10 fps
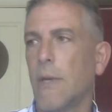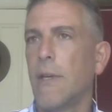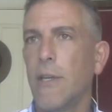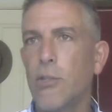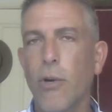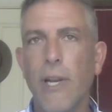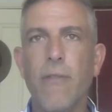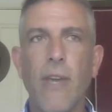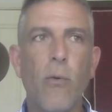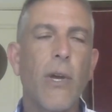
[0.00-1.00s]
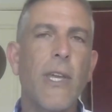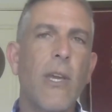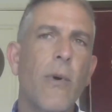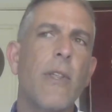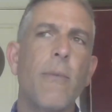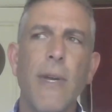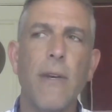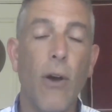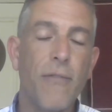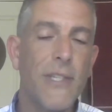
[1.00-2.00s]
enjoyed living and working with them. And
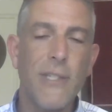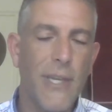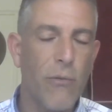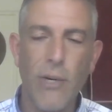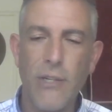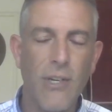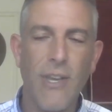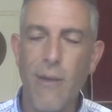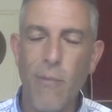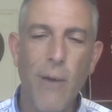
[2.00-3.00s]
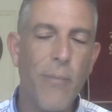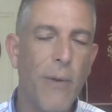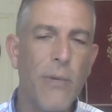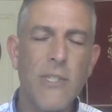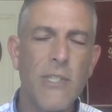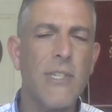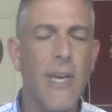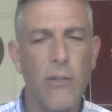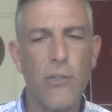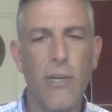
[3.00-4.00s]
obviously religion came up and we just
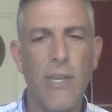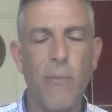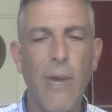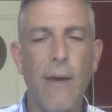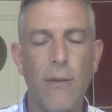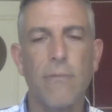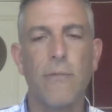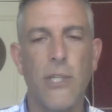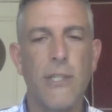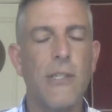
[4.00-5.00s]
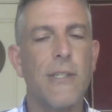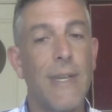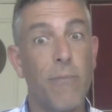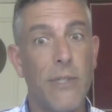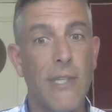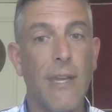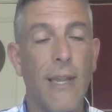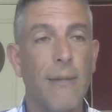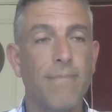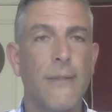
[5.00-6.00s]
started talking about Jesus in
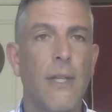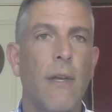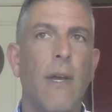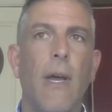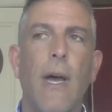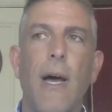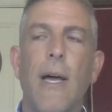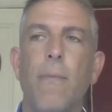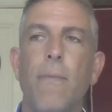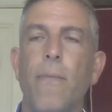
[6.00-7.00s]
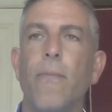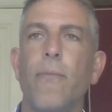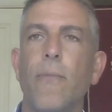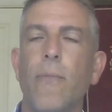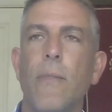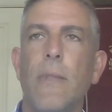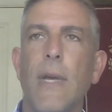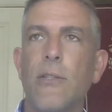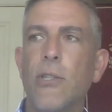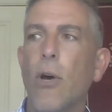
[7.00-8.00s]
particular.
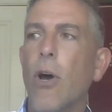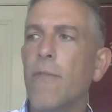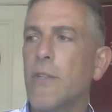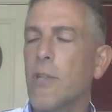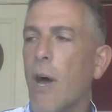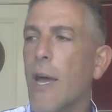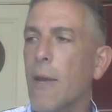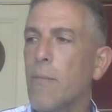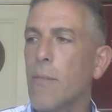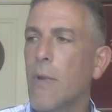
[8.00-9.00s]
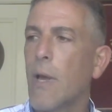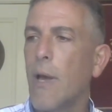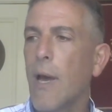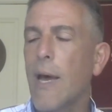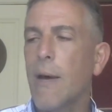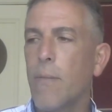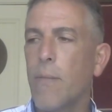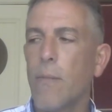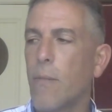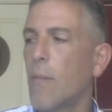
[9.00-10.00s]
And so over time,
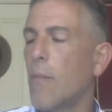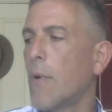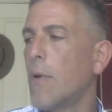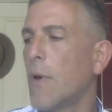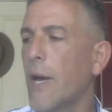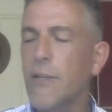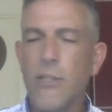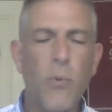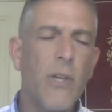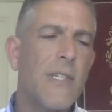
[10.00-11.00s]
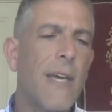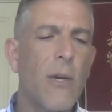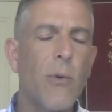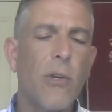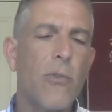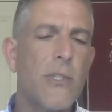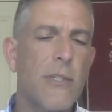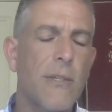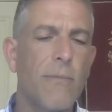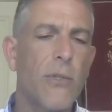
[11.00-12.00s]
I just worked out that when
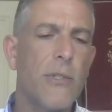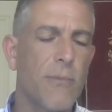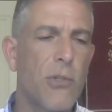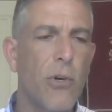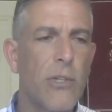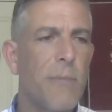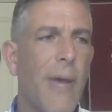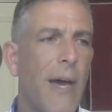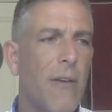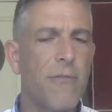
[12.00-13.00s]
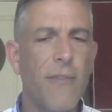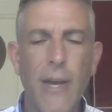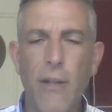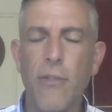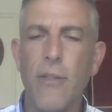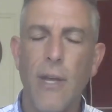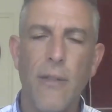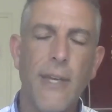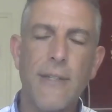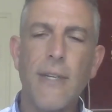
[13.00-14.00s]
Christians and Muslims talked about faith,
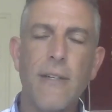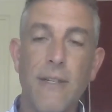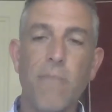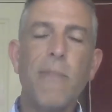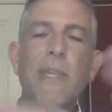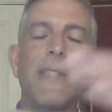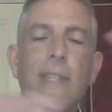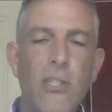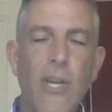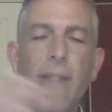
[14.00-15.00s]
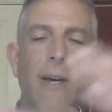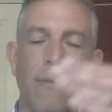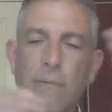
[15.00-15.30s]
they tended to miss each other.